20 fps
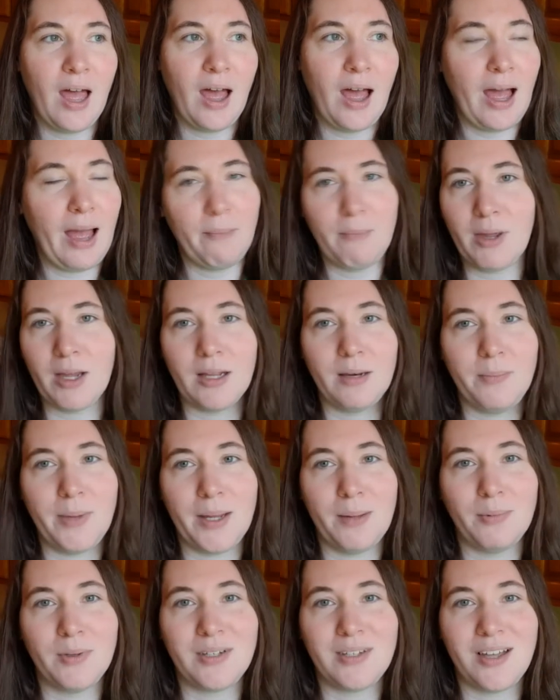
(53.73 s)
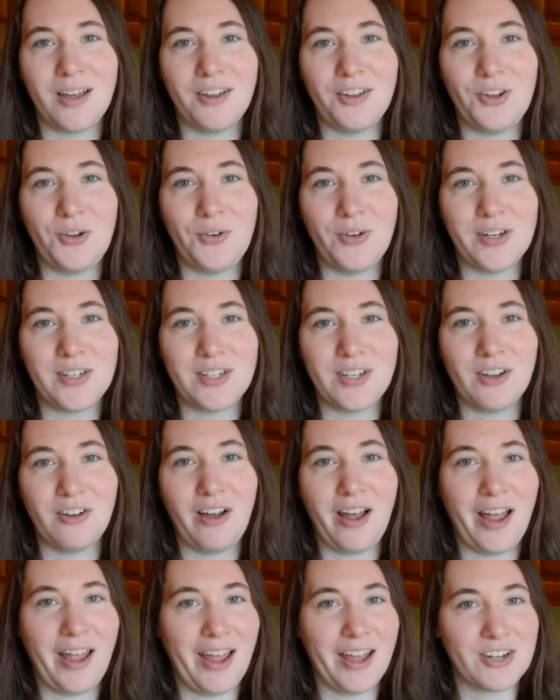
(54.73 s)
I'm not going to be able to tell you until
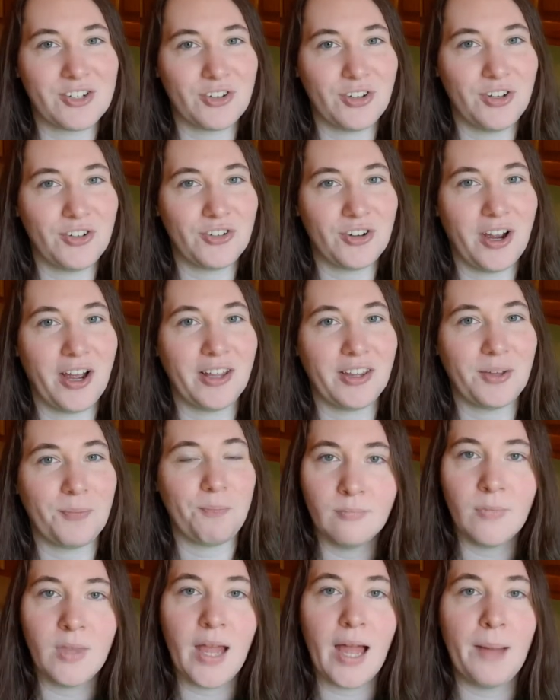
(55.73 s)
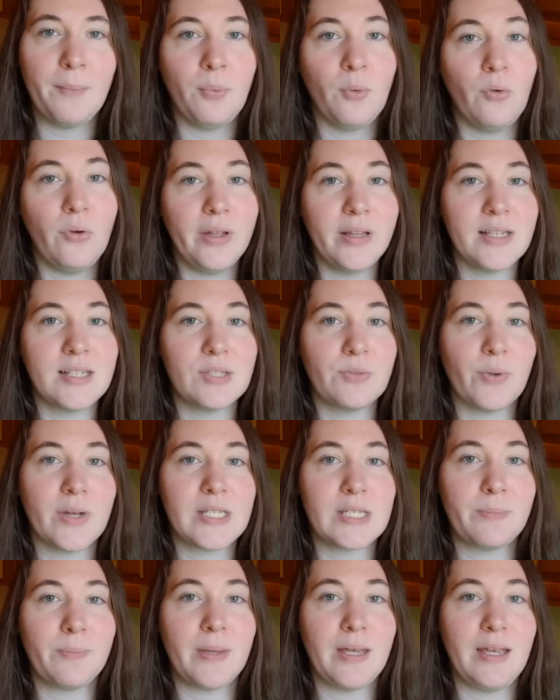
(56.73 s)
I actually try them. I'm pulling this
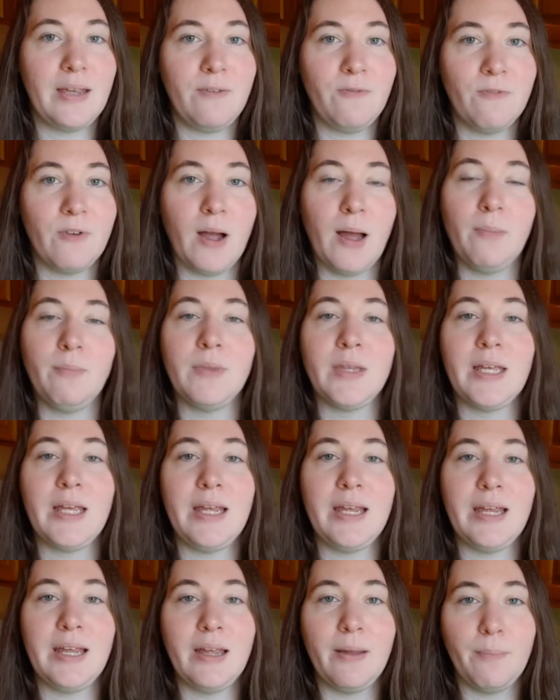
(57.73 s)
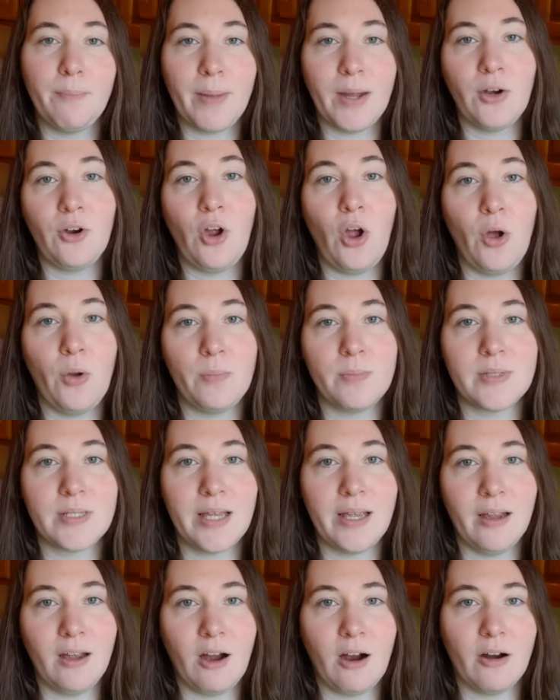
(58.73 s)
recipe from the Better Homes
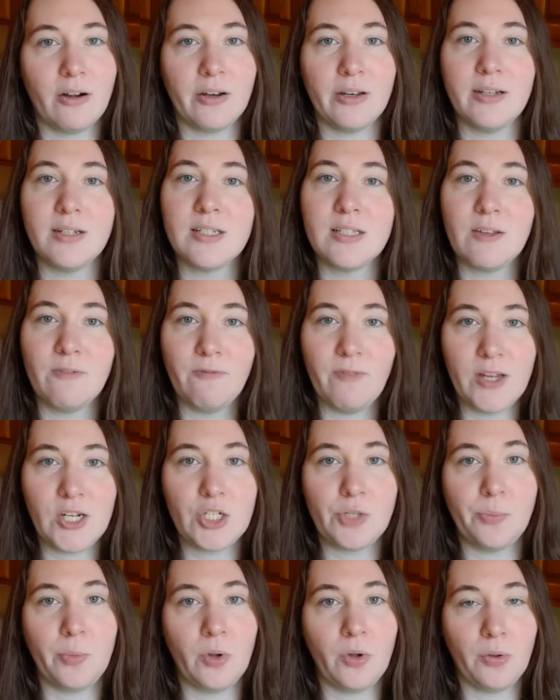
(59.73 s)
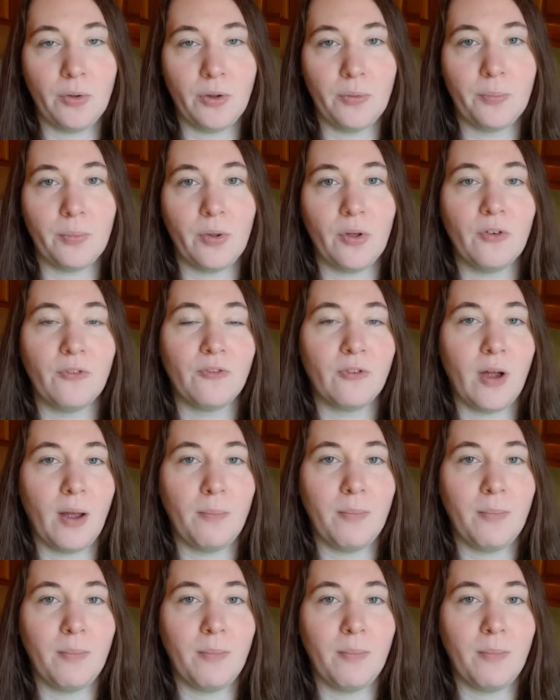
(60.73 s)
and Gardens vegetable cookbook from